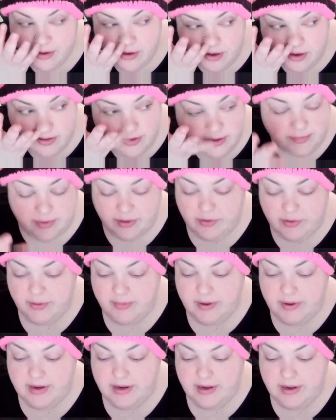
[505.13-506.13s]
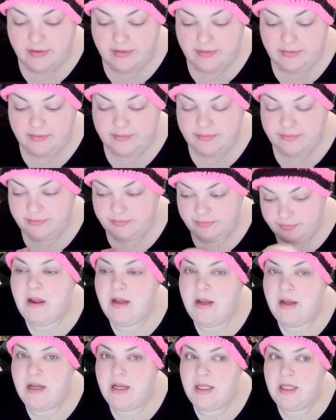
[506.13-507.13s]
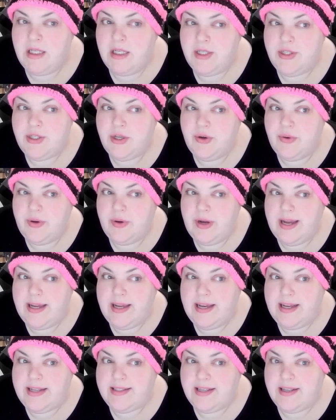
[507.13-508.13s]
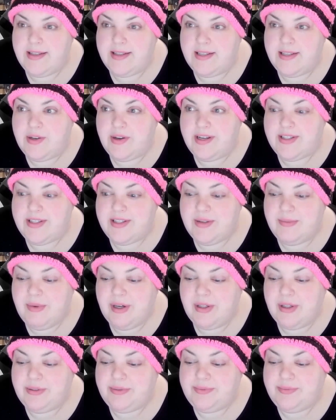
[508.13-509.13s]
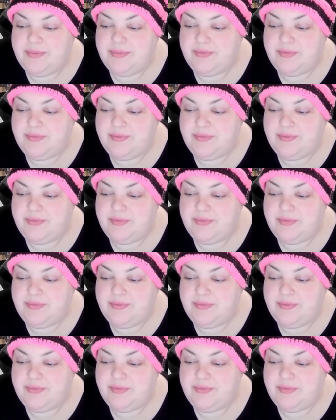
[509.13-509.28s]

I think I'm going to go to bed now. So I guess I'll see you guys tomorrow. All